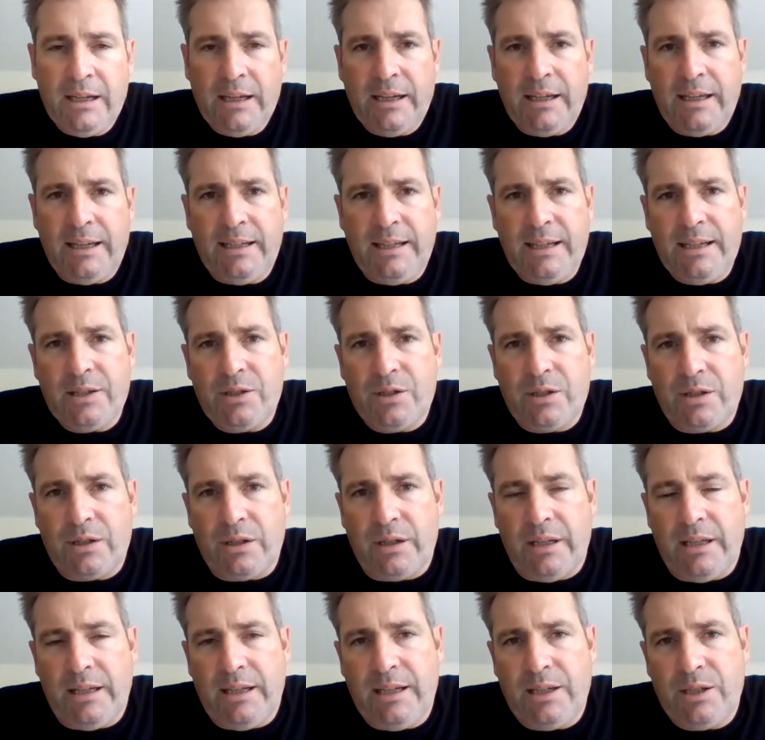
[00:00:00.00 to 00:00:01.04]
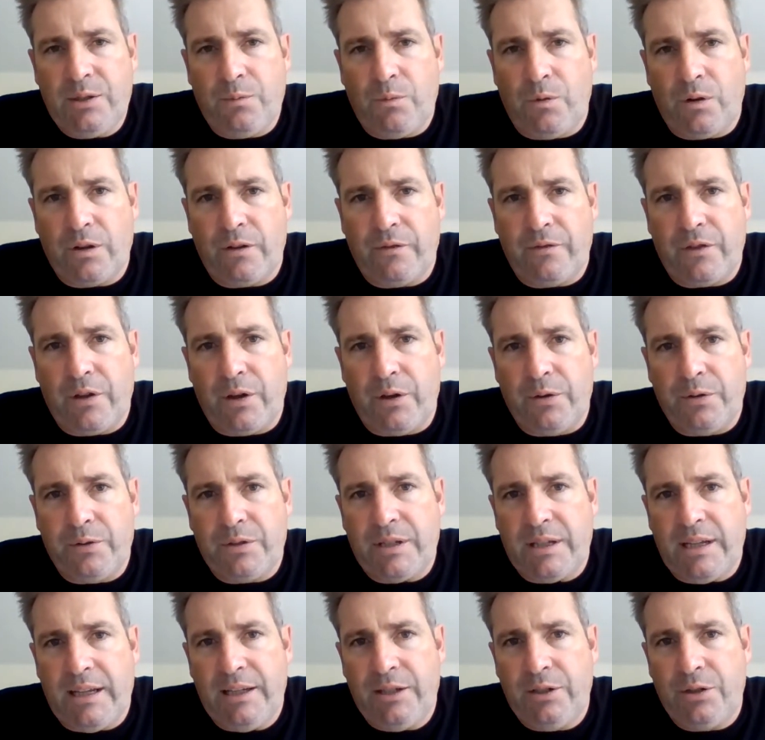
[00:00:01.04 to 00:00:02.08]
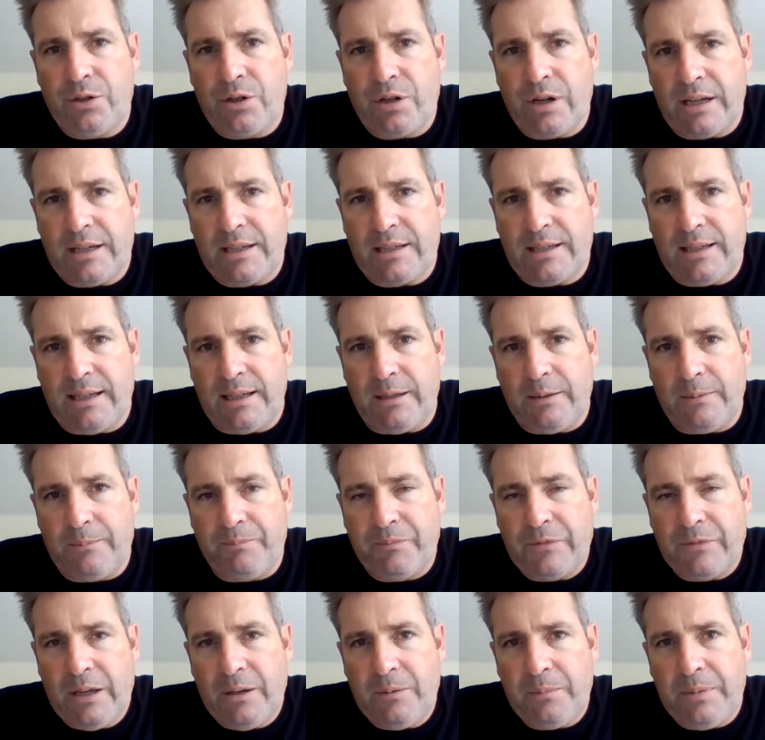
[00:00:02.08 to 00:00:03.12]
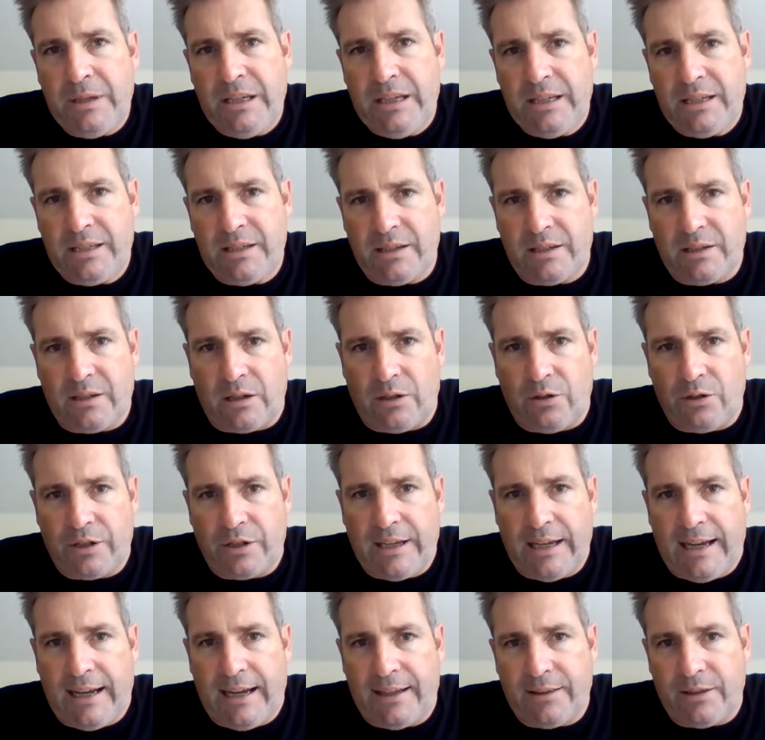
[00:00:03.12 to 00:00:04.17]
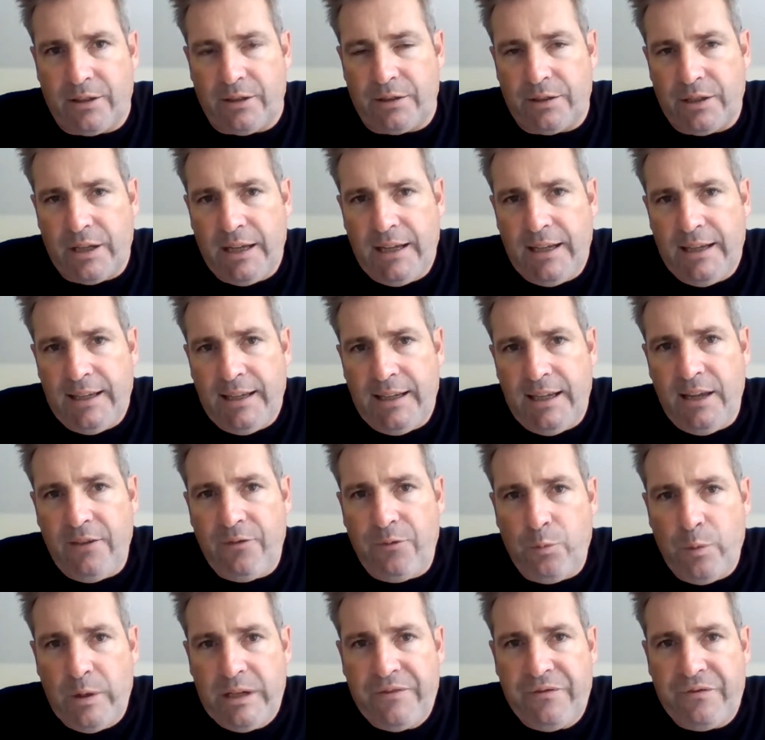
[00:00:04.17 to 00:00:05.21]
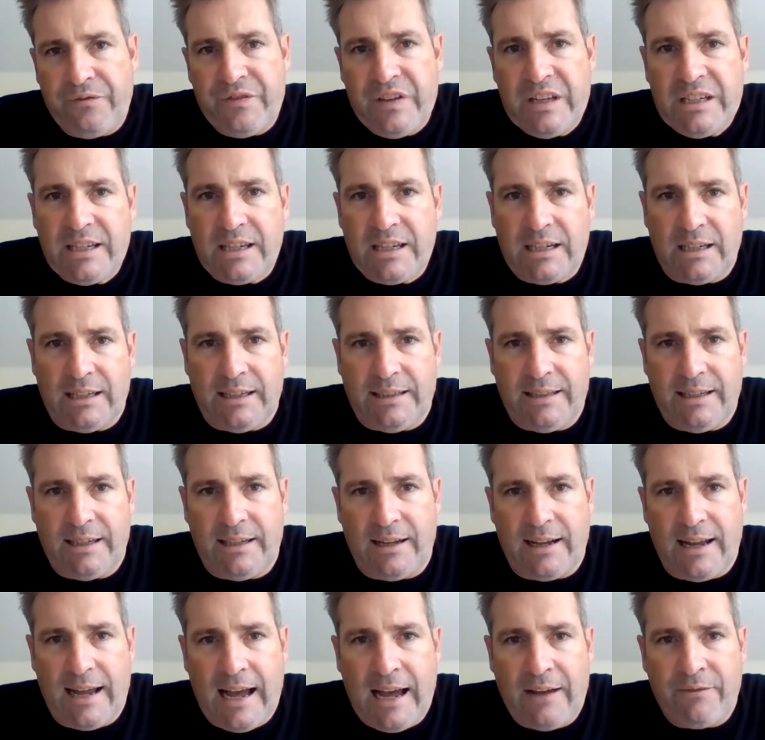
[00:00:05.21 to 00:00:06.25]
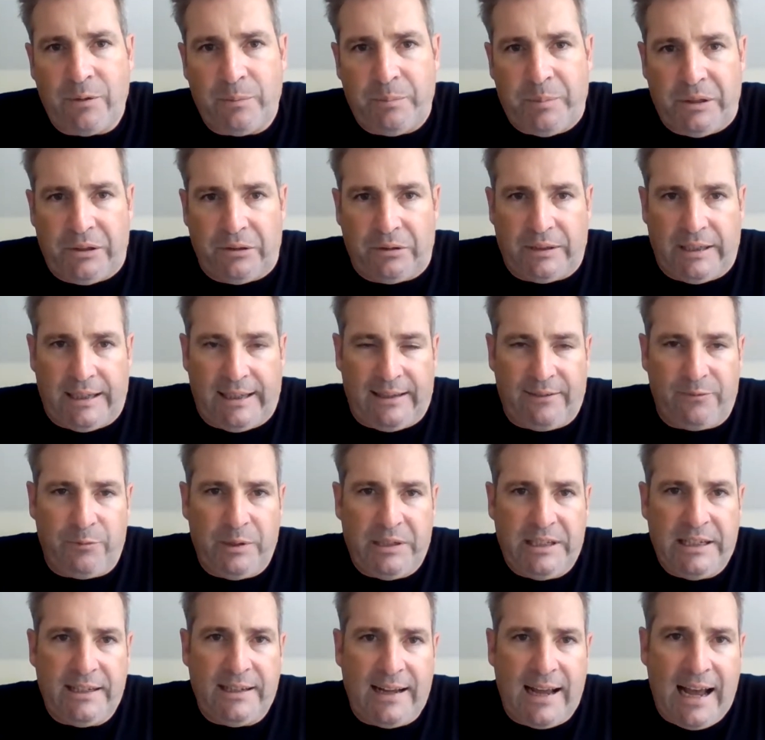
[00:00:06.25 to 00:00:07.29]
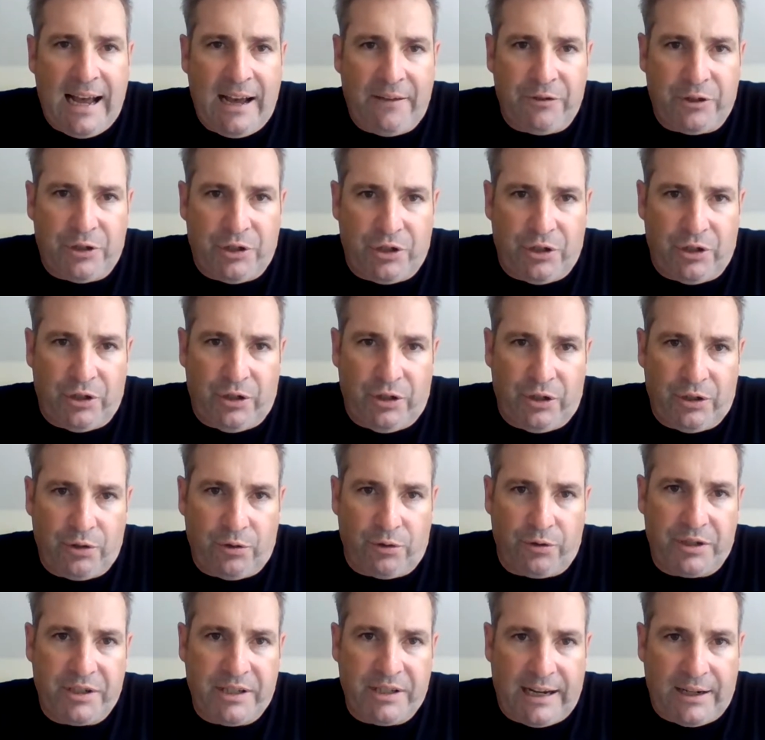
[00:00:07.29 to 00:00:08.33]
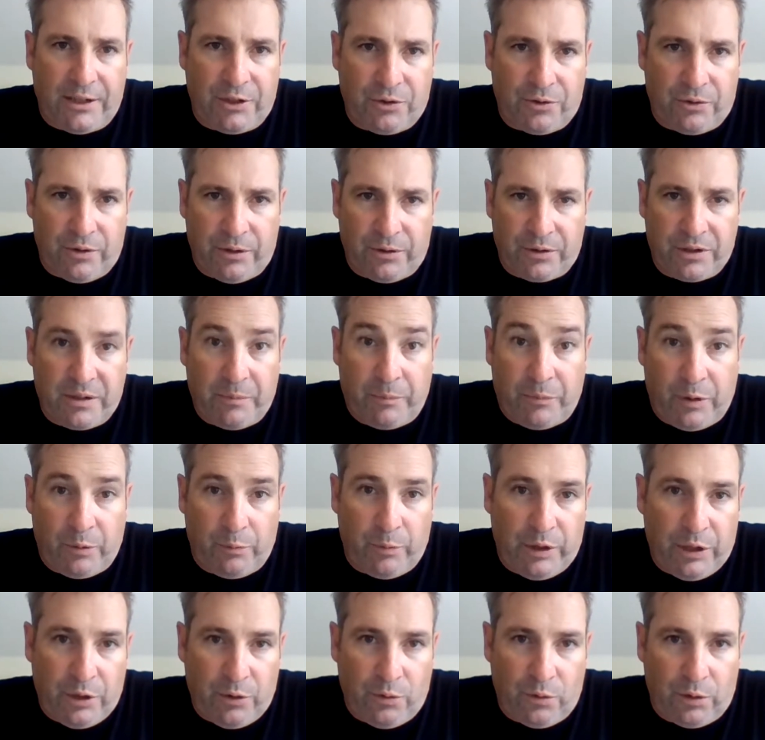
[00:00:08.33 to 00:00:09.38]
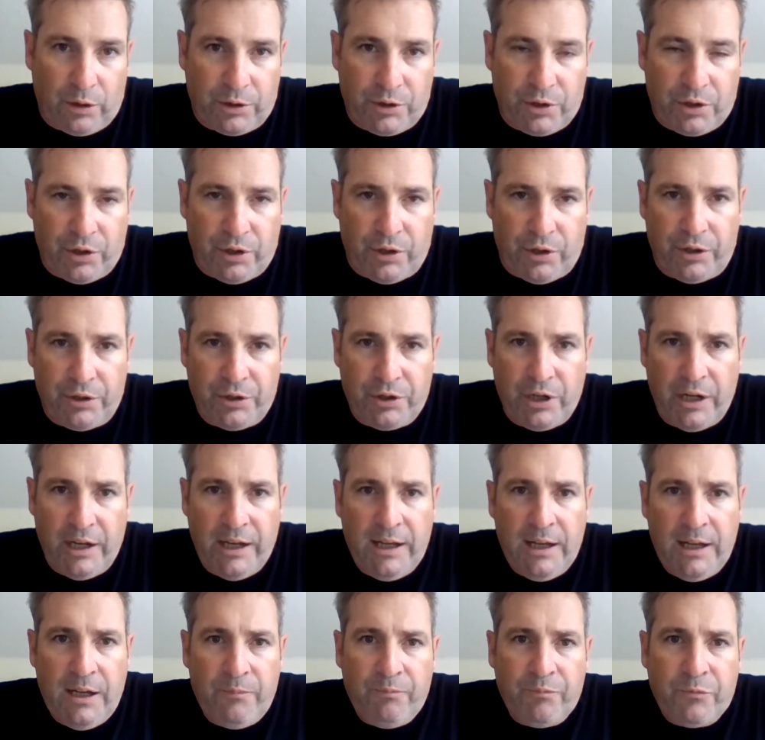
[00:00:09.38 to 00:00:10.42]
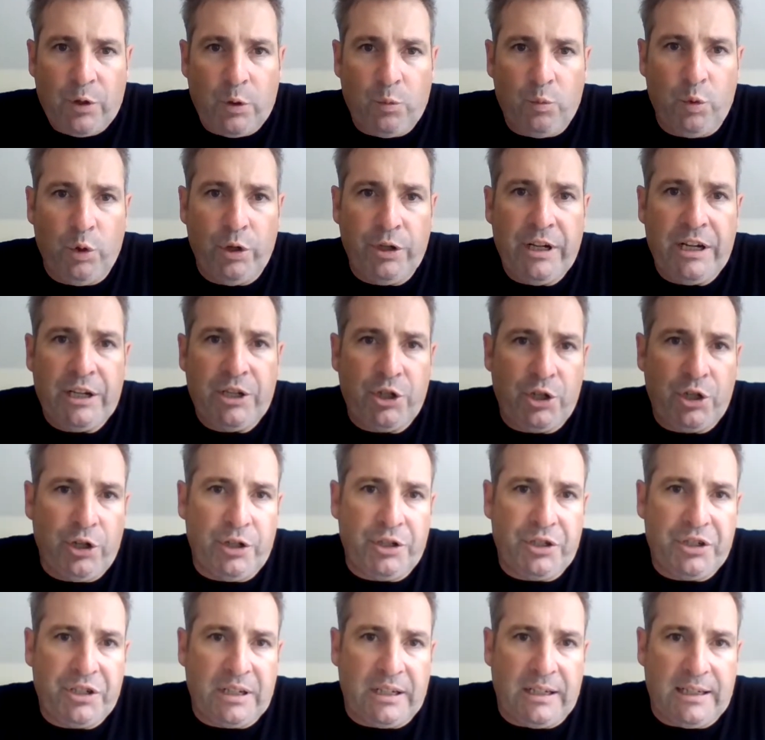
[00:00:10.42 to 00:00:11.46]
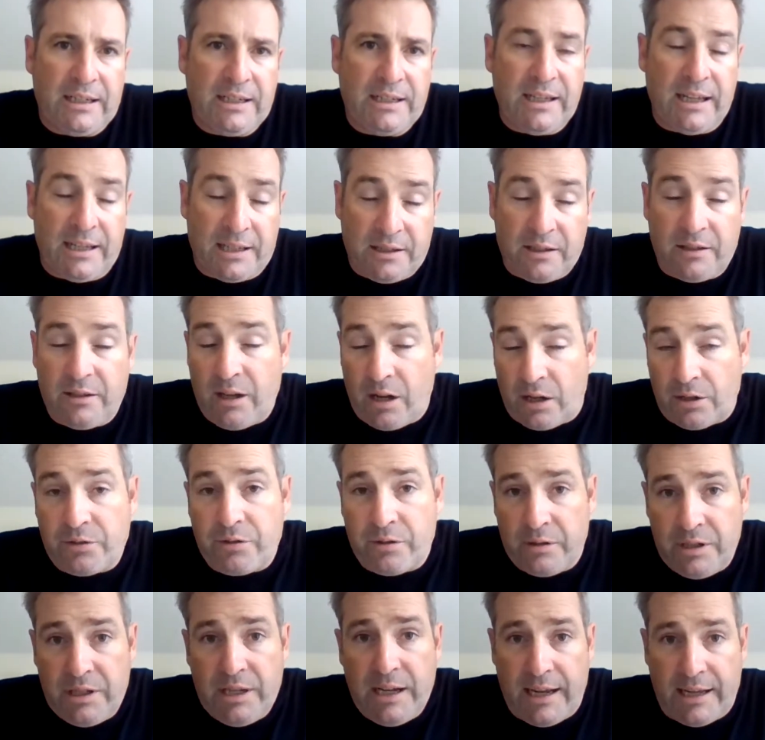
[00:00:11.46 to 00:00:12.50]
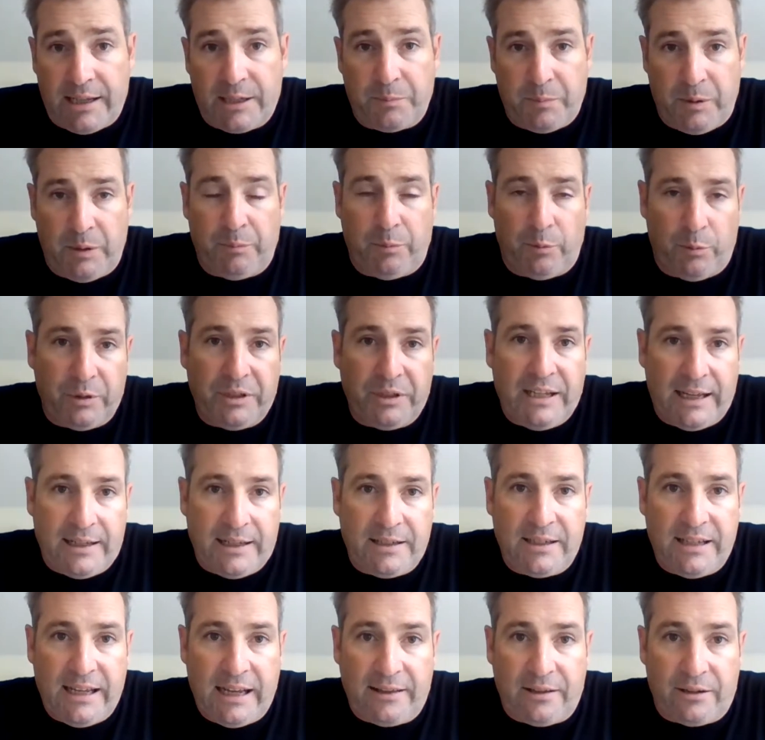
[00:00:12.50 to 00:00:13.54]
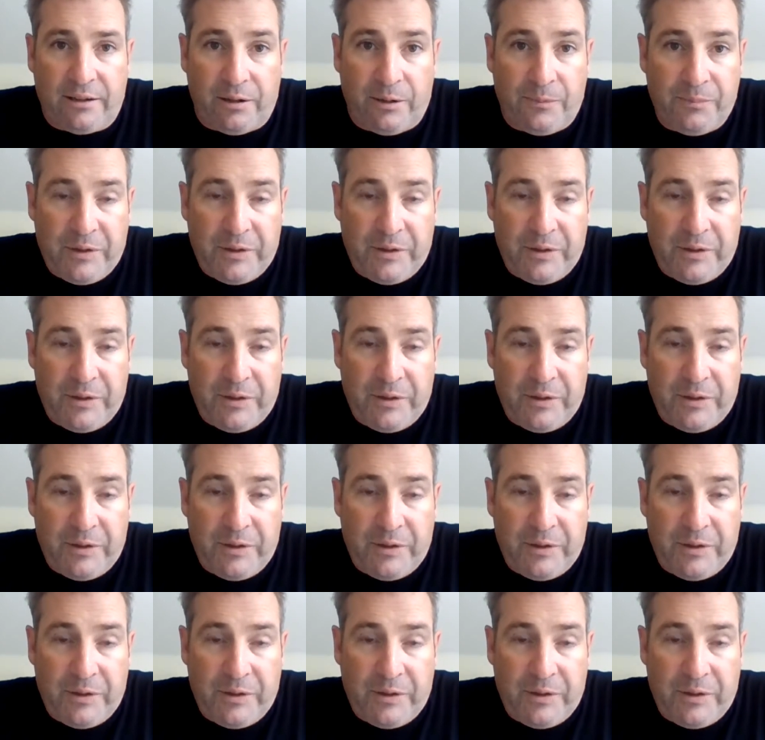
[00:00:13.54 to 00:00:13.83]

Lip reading: It is one of those interesting pieces to look at, that if we physically didn't have a building, if we didn't have a church or a sanctuary or something we call a church, would a church still exist? And the answer is yes. People would get together.